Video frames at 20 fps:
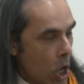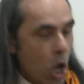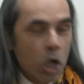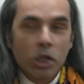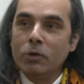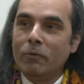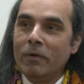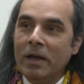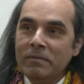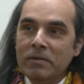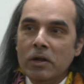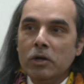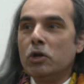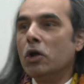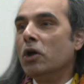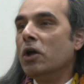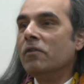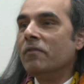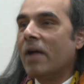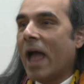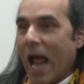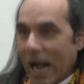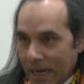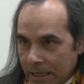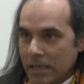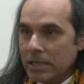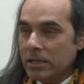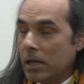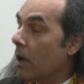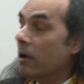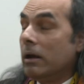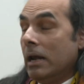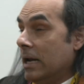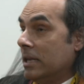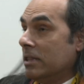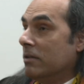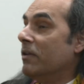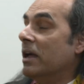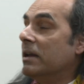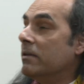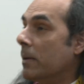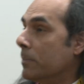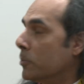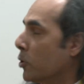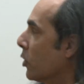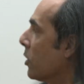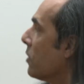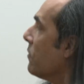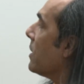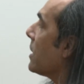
So when we are talking anti, let's say, when I'm talking